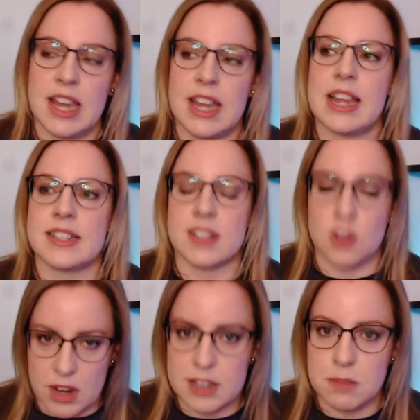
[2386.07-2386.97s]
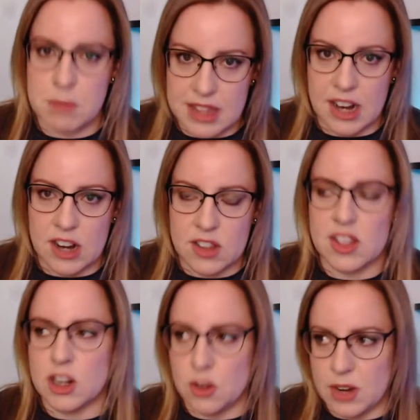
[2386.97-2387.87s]
It's going to be there.
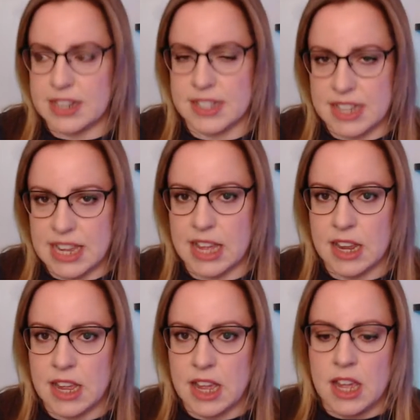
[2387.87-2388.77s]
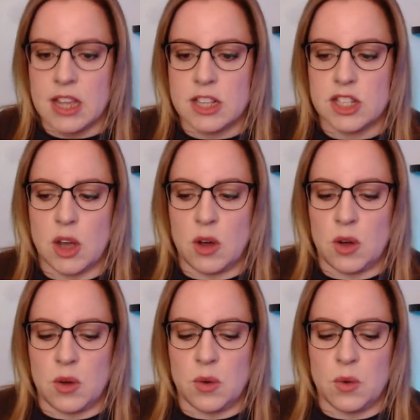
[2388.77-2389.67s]
They're going to see it.
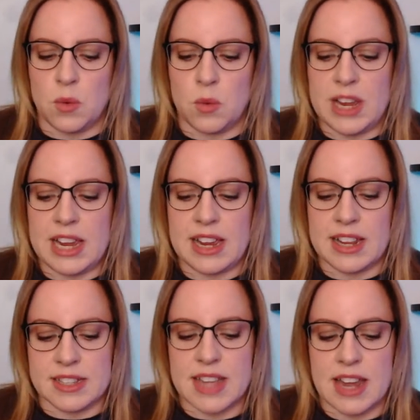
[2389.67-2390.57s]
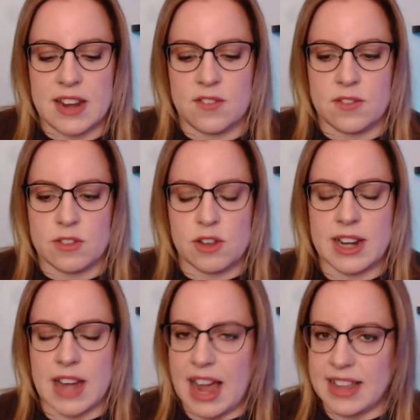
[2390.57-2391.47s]
So we, instead of trying
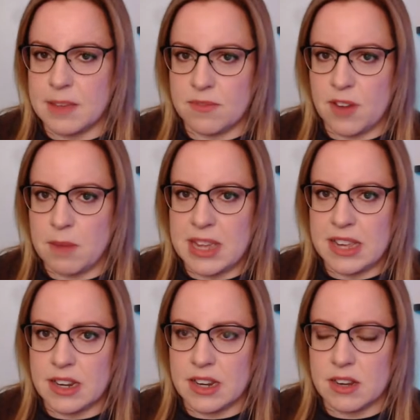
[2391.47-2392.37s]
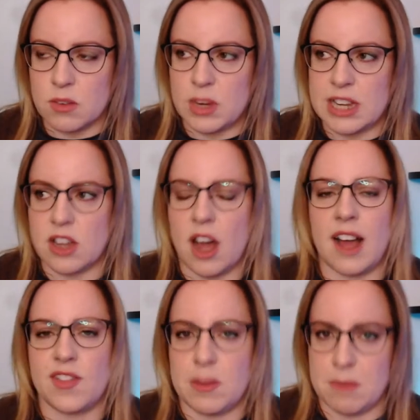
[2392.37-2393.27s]
to hide them from it, we
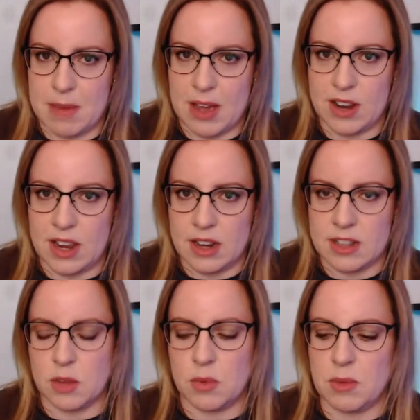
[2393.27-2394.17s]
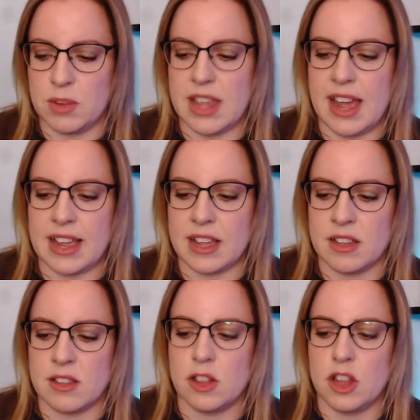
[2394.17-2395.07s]
taught them about it. So we would like
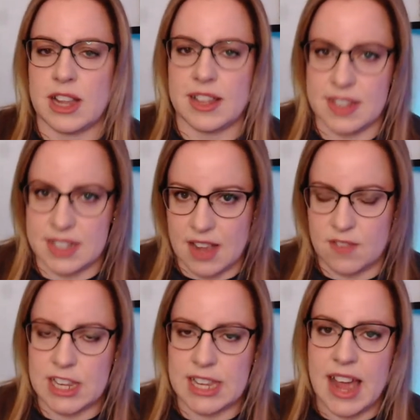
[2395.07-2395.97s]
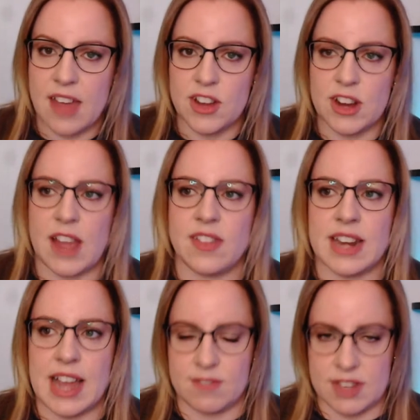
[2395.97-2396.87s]
look at the stuff together and then
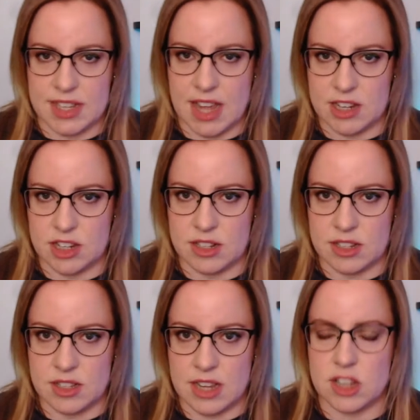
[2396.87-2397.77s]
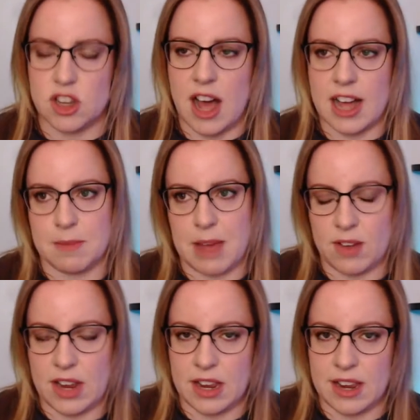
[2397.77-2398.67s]
have discussions and talk about
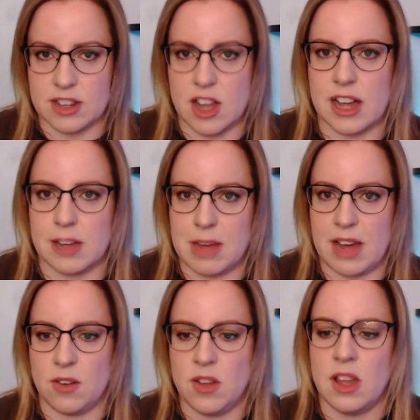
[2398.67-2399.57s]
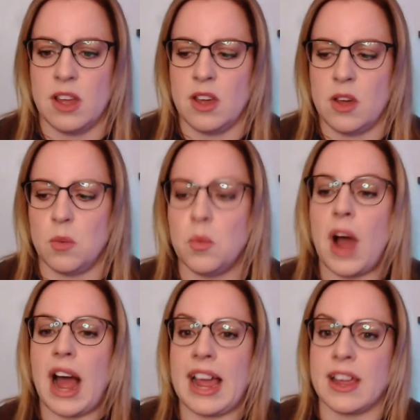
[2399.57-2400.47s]
it and talk about
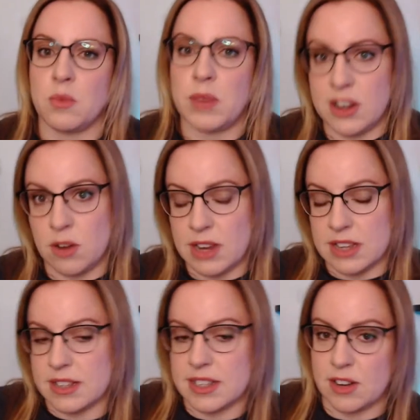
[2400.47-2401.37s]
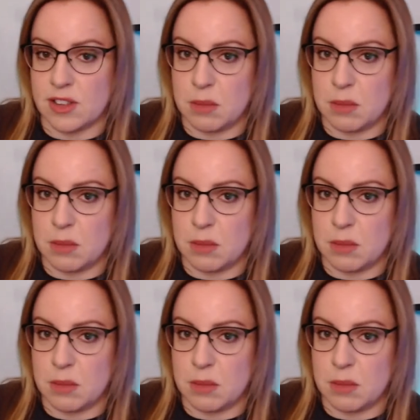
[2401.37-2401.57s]
why we don't necessarily